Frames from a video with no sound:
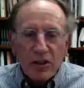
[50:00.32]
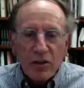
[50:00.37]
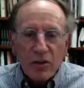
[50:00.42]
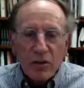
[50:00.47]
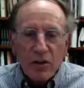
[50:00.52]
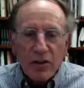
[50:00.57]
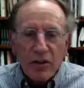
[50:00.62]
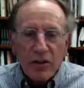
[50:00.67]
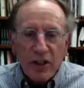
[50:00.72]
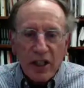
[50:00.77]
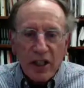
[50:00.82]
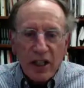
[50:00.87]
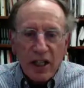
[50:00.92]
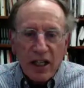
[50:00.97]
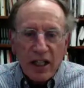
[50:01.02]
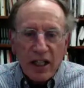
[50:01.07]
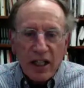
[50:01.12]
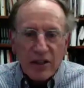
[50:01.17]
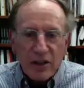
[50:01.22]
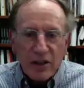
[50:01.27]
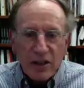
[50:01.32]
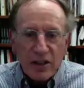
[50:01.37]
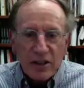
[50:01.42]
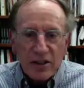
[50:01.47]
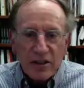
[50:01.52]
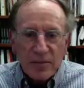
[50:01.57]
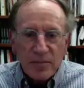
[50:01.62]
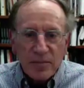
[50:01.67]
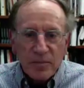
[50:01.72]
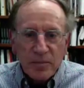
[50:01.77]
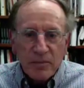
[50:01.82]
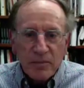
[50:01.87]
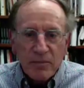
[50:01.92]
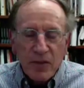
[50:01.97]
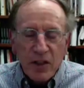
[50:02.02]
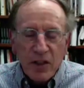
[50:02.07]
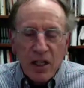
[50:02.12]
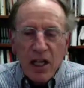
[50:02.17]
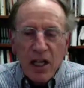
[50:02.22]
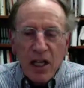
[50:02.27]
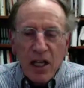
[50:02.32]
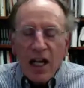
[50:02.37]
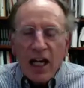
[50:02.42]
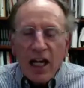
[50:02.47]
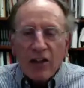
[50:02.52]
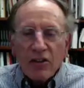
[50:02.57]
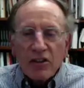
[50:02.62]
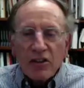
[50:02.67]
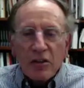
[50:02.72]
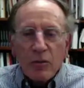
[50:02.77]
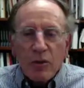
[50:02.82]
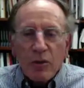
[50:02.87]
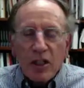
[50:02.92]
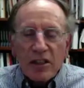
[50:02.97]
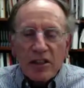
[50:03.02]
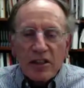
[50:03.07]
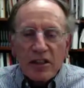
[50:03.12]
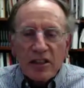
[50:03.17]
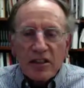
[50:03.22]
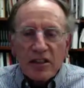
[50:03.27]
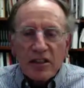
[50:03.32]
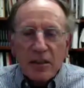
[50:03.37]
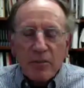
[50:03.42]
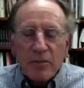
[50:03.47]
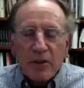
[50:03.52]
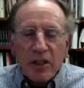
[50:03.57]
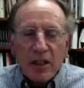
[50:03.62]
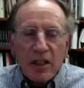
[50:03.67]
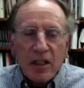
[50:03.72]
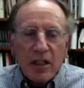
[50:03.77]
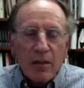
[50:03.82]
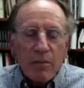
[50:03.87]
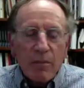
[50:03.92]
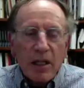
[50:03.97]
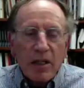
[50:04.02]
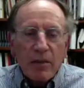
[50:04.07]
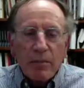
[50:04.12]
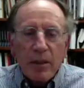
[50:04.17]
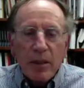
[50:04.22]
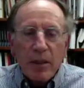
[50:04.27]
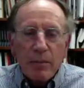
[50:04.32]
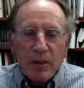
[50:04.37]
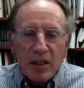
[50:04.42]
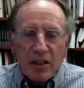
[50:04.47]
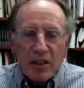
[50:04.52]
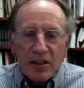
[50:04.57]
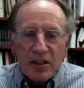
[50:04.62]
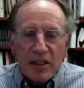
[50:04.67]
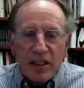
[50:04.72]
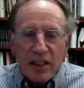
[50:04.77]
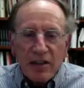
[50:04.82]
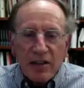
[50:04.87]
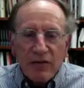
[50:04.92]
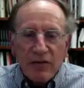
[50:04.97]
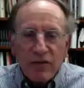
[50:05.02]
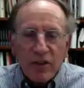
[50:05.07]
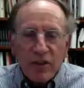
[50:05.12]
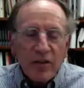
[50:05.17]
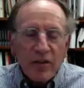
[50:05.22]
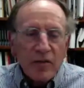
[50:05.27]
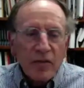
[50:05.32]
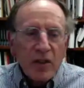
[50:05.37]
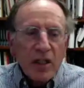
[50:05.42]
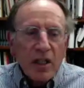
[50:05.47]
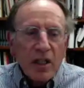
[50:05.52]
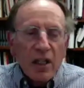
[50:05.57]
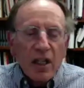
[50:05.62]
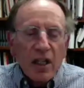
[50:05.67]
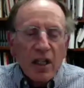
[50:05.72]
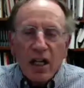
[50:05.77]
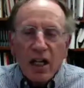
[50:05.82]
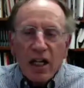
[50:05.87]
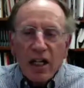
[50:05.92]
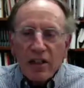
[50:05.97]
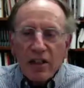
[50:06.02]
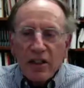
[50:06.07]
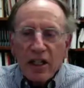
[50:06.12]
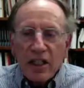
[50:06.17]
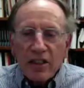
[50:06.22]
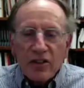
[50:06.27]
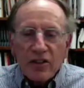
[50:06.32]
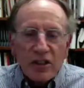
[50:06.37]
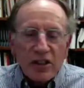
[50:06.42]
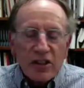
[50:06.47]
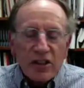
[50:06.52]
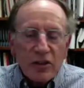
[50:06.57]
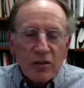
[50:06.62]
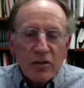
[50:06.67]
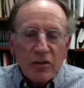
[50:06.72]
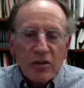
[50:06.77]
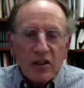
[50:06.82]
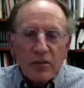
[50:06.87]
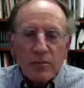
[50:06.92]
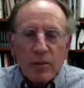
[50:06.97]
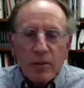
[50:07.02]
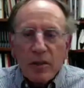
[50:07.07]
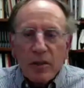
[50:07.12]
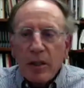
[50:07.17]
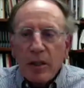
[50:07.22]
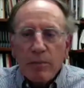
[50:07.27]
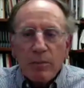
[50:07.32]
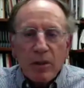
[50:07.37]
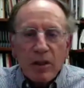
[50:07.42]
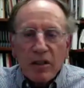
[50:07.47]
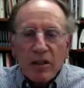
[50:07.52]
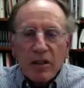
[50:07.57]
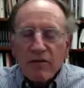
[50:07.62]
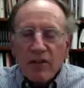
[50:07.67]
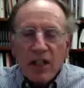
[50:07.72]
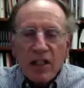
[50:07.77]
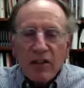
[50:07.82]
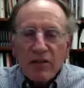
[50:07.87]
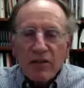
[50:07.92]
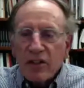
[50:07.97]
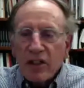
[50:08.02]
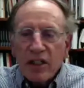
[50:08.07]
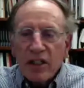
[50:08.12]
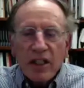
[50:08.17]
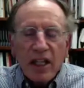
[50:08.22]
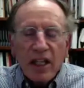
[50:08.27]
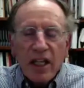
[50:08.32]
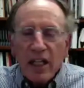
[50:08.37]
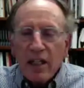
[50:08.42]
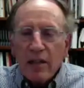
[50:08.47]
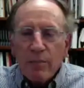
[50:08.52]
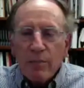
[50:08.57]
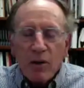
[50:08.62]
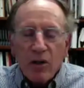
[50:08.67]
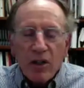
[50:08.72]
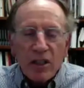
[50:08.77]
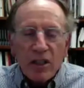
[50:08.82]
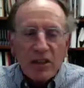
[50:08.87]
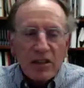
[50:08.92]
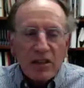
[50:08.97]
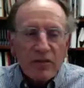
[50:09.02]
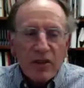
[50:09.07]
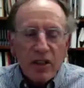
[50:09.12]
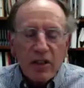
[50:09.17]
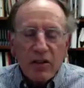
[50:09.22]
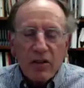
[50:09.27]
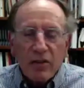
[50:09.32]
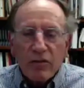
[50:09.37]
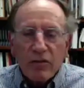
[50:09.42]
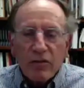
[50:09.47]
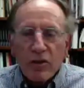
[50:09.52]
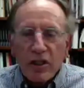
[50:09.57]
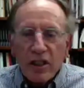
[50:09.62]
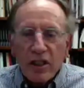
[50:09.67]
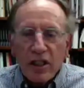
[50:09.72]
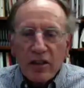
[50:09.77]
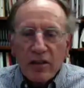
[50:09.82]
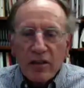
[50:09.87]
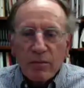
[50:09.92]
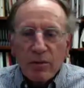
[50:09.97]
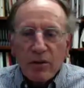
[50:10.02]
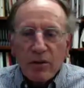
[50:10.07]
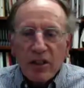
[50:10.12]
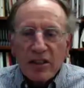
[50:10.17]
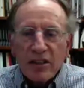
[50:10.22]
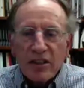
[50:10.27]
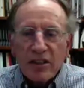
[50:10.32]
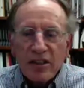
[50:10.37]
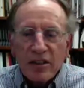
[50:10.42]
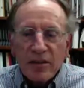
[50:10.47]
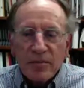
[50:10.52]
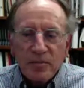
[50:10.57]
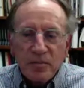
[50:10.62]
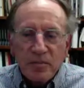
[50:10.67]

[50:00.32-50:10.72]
all the action is. I also want to say something about people at Stanford, not just students, but people involved in any parts of the overall enterprise here.